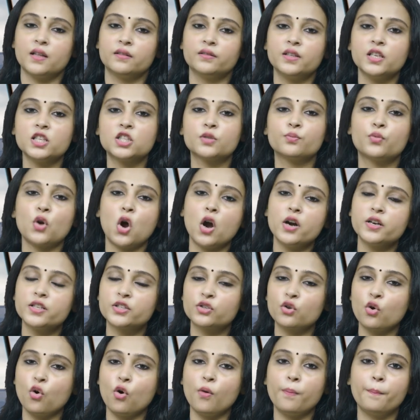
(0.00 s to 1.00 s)
This broad
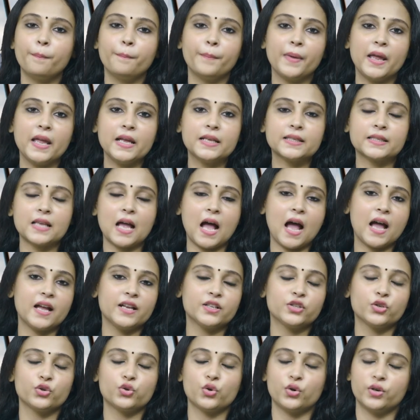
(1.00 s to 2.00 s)
scope makes
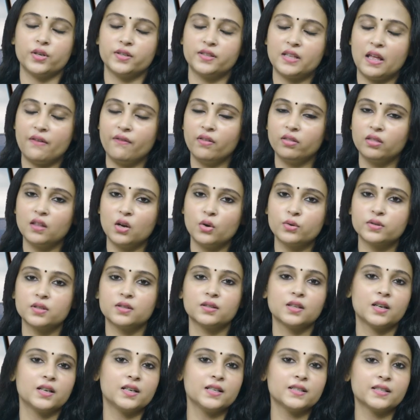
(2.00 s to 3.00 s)
ISO
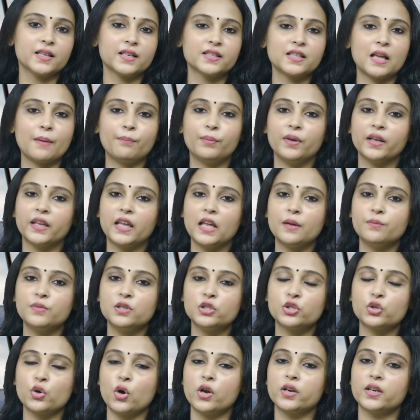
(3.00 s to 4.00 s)
27036
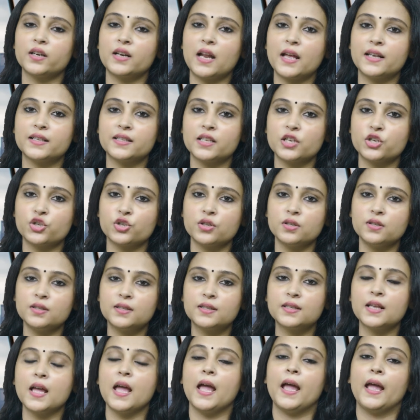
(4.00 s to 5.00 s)
applicable to
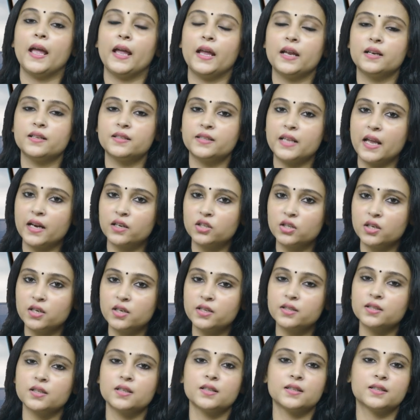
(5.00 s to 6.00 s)
organizations in
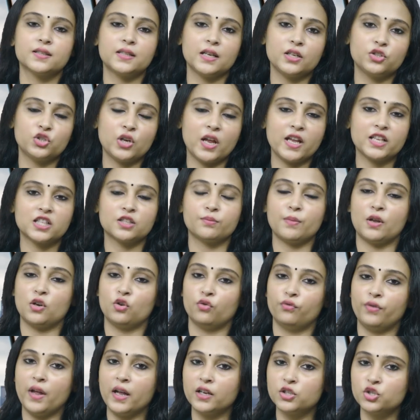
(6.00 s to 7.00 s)
sectors such as
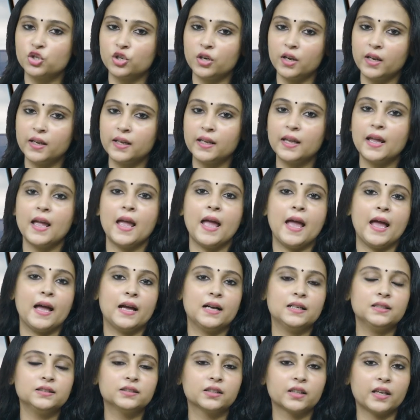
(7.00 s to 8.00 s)
manufacturing,
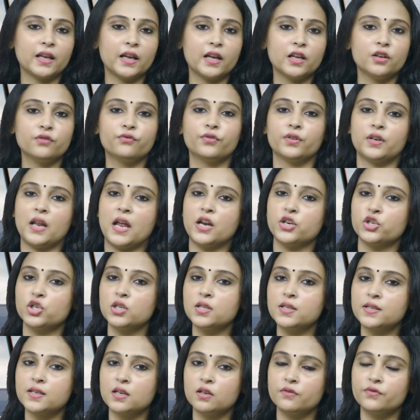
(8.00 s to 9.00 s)
healthcare,
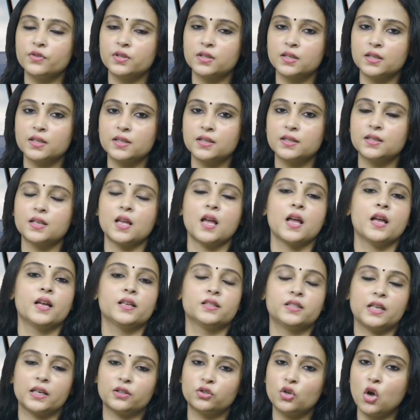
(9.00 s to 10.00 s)
financial services,
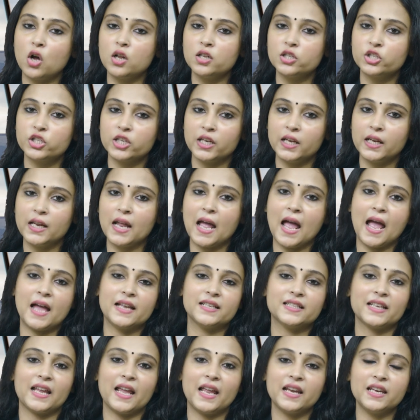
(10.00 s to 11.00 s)
technology,
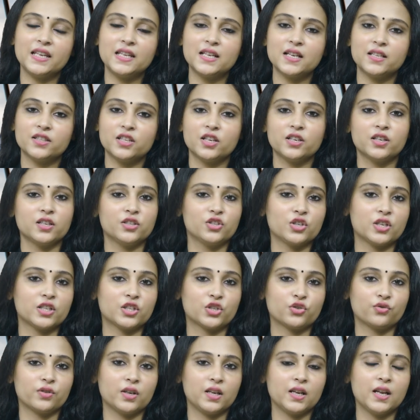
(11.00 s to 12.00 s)
and any other
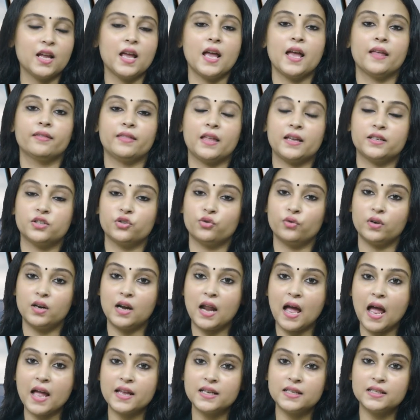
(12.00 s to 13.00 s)
industry that
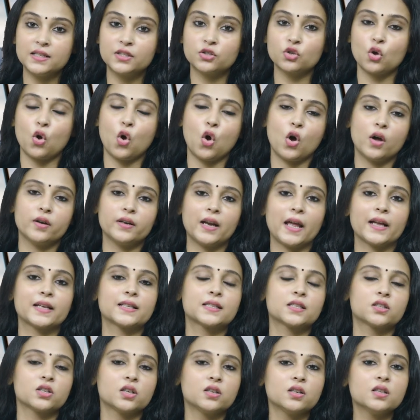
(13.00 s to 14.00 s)
relies on
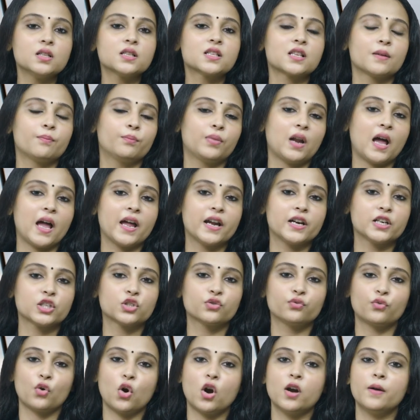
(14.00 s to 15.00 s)
external
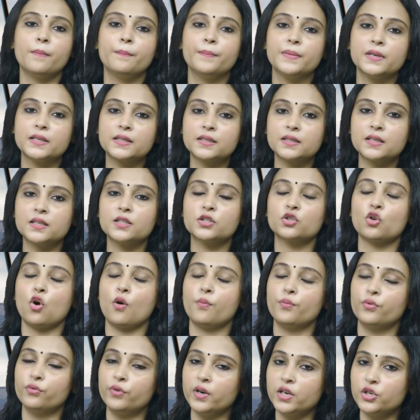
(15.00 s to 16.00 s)
suppliers for business
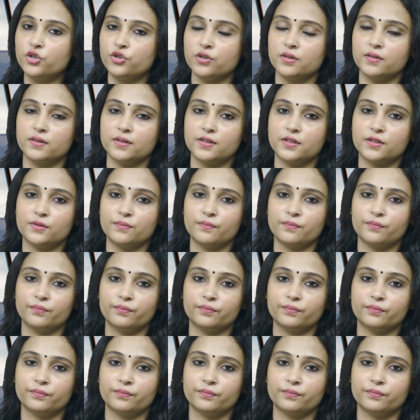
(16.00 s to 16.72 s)
operations.